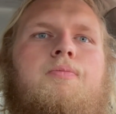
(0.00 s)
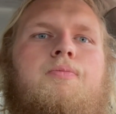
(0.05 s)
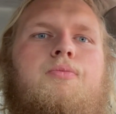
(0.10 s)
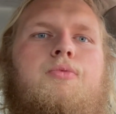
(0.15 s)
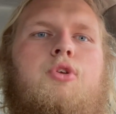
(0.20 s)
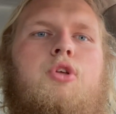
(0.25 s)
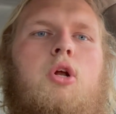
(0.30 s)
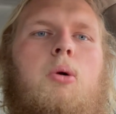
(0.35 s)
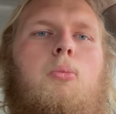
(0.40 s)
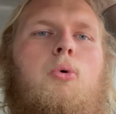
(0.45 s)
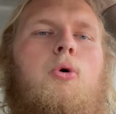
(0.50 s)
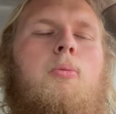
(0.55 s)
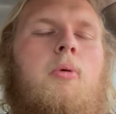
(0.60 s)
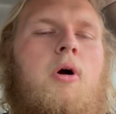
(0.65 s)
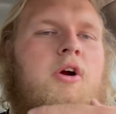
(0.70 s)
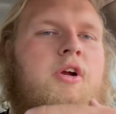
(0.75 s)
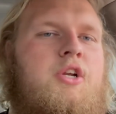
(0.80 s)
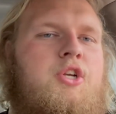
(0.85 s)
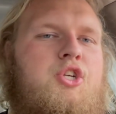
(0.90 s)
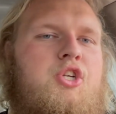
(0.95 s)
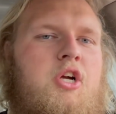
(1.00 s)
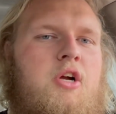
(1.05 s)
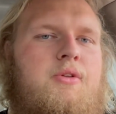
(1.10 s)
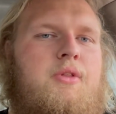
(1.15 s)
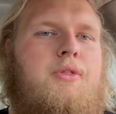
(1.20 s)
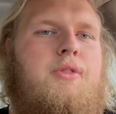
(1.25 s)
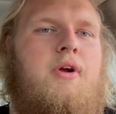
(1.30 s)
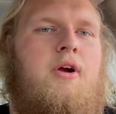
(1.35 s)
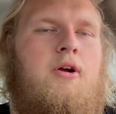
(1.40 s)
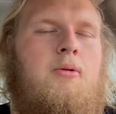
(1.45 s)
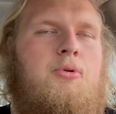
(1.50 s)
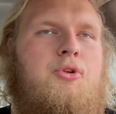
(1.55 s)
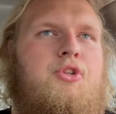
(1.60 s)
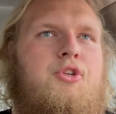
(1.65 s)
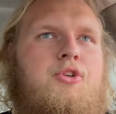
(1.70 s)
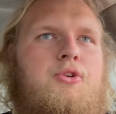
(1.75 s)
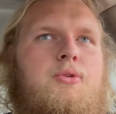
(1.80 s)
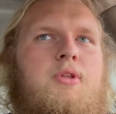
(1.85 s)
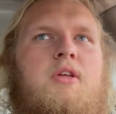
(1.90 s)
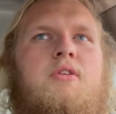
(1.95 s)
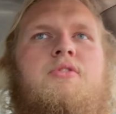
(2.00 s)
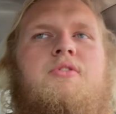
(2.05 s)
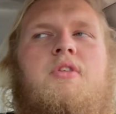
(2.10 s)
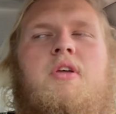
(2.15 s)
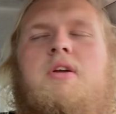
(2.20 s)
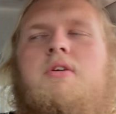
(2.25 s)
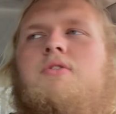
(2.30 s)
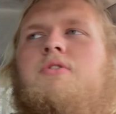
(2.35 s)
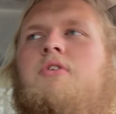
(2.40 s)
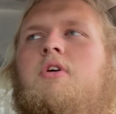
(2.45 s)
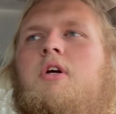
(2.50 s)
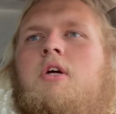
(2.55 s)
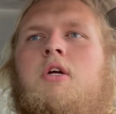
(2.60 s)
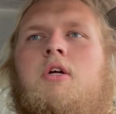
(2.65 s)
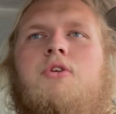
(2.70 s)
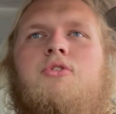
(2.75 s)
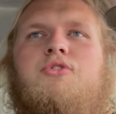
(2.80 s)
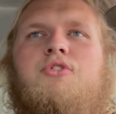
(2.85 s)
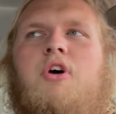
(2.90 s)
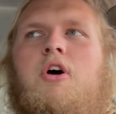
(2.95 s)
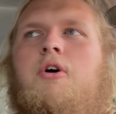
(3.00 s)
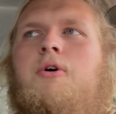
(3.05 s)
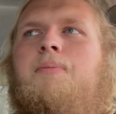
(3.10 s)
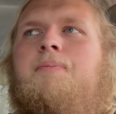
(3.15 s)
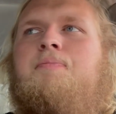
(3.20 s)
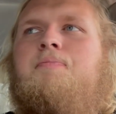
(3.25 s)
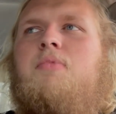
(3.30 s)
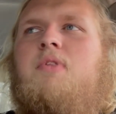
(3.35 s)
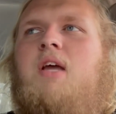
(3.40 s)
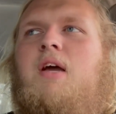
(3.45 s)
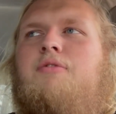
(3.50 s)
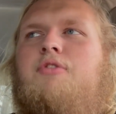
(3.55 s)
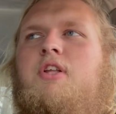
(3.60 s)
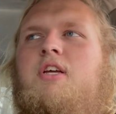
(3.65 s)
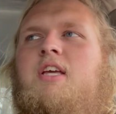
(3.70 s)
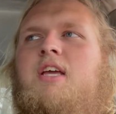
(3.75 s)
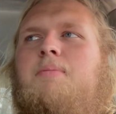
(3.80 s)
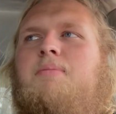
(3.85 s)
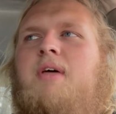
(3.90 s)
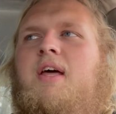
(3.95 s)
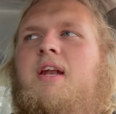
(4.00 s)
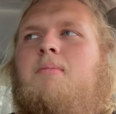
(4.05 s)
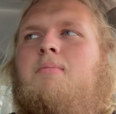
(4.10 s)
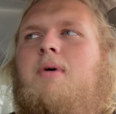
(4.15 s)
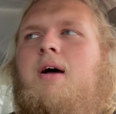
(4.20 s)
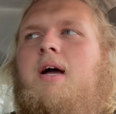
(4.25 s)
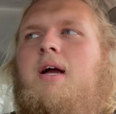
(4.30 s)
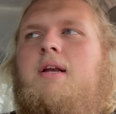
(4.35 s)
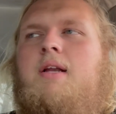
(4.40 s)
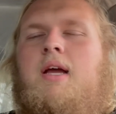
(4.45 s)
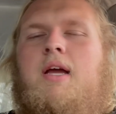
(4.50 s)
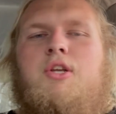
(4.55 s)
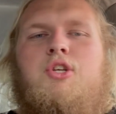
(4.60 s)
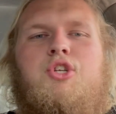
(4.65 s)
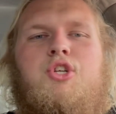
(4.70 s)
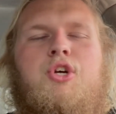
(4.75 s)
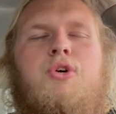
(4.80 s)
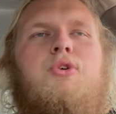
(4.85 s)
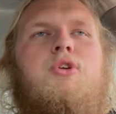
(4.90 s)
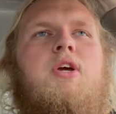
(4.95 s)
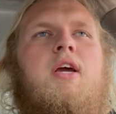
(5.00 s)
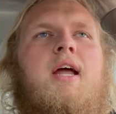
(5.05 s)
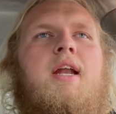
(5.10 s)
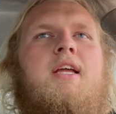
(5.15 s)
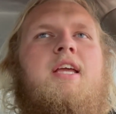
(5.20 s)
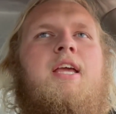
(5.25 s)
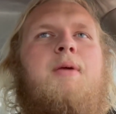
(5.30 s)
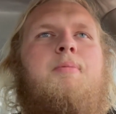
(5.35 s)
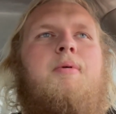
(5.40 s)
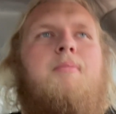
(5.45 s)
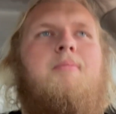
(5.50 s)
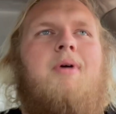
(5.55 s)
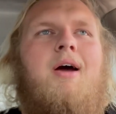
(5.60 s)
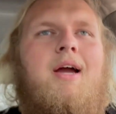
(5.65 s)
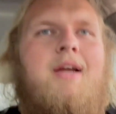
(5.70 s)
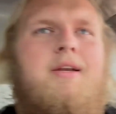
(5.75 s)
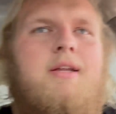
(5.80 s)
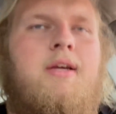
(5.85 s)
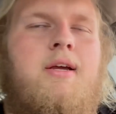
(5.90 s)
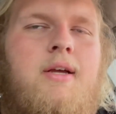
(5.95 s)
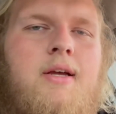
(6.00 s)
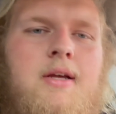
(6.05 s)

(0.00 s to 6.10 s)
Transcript: you know, more market share that they're able to do these things. So definitely keep that in mind. And 2, you got to keep in mind,